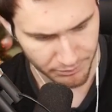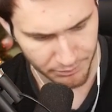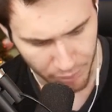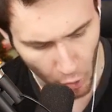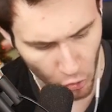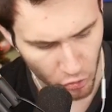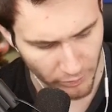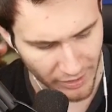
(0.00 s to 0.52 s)

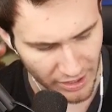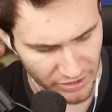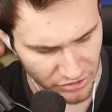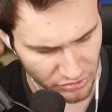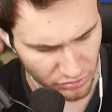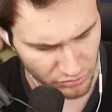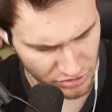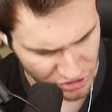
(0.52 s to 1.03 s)

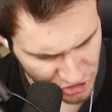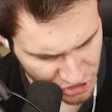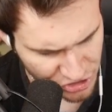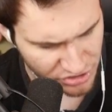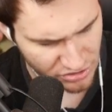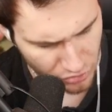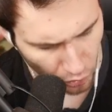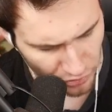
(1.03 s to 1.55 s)
Pokemon
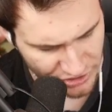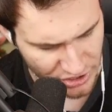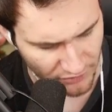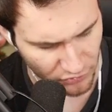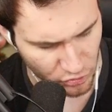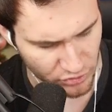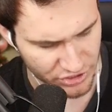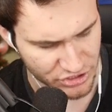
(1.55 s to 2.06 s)
Gold,
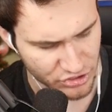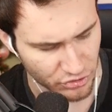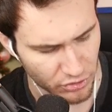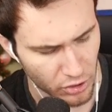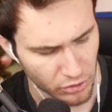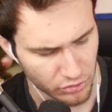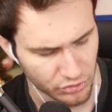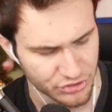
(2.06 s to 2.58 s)
Silver,
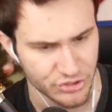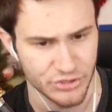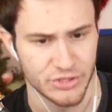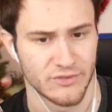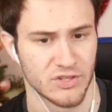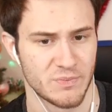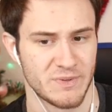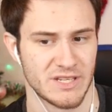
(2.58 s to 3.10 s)
Crystal, Heart Gold, Soul
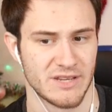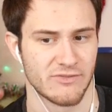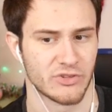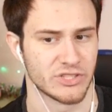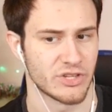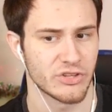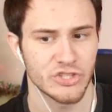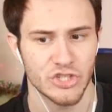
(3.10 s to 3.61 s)
Silver
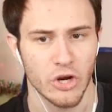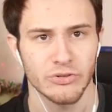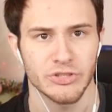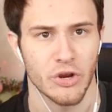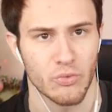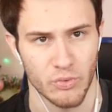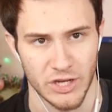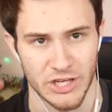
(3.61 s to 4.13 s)
specifically. So the
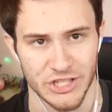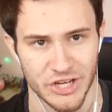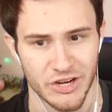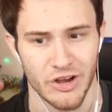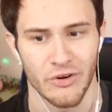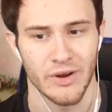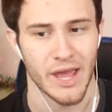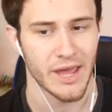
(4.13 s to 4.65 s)
Johto region,
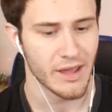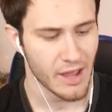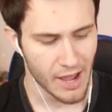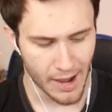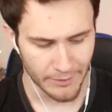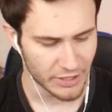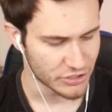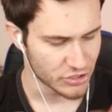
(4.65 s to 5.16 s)
okay?
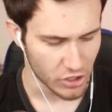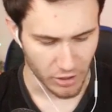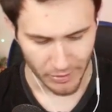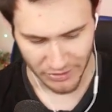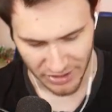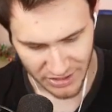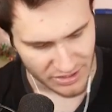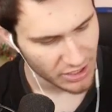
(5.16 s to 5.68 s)
I'm not talking
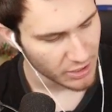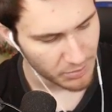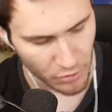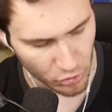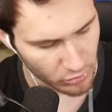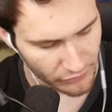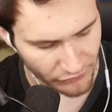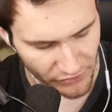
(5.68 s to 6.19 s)
about the entire
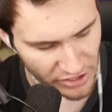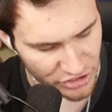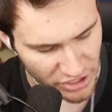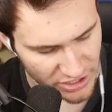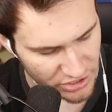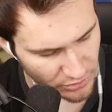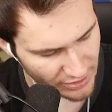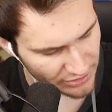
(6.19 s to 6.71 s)
Pokemon
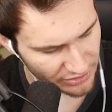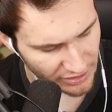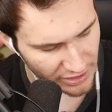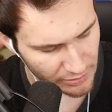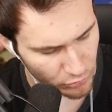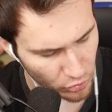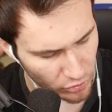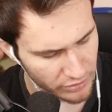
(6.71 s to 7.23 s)
franchise or anything
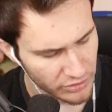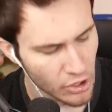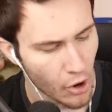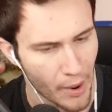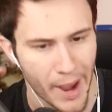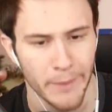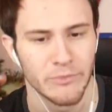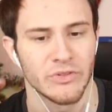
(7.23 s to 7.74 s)
anymore. No,
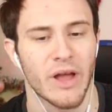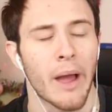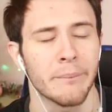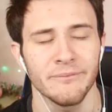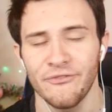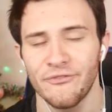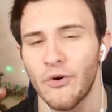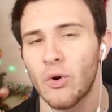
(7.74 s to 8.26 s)
I'm
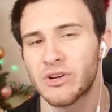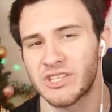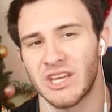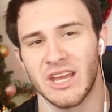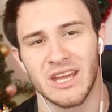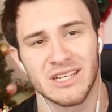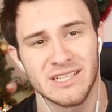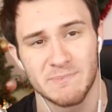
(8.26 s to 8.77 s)

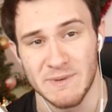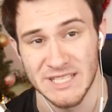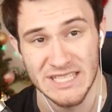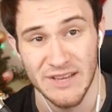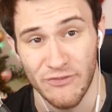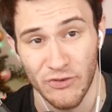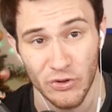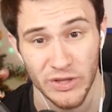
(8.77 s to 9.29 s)
focusing in
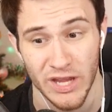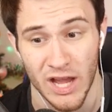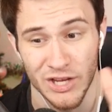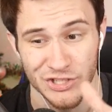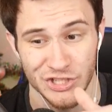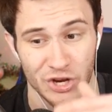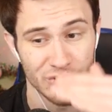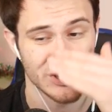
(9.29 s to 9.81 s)
specifically
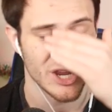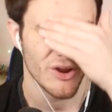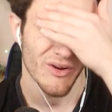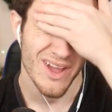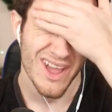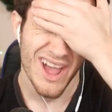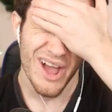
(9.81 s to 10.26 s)
on Johto.